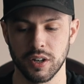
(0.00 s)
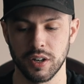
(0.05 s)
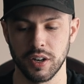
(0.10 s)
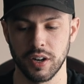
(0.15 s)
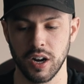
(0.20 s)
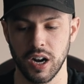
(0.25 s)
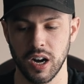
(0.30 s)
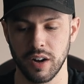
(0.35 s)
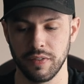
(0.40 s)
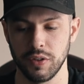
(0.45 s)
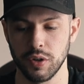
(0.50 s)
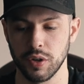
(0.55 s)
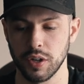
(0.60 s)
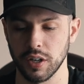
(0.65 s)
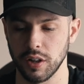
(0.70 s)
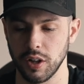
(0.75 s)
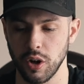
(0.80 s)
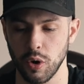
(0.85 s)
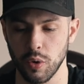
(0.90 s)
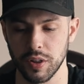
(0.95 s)
turn it off, you
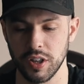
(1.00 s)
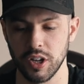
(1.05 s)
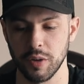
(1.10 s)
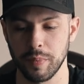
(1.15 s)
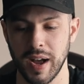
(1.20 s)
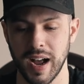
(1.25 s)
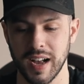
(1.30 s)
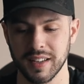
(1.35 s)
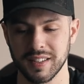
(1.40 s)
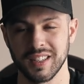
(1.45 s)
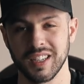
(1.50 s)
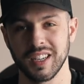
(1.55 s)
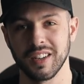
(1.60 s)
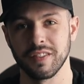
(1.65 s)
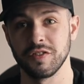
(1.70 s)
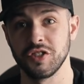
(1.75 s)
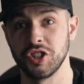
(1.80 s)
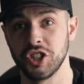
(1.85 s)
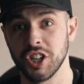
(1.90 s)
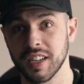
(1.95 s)
can lower the opacity
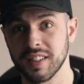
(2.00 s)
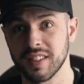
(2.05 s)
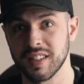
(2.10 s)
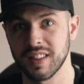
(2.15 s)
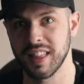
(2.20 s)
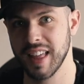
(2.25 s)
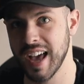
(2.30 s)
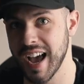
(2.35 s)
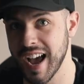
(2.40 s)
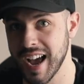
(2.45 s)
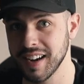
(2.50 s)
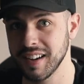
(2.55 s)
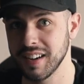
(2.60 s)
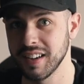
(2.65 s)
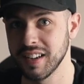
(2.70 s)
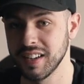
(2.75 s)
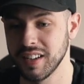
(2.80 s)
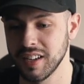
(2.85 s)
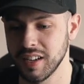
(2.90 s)
of just that.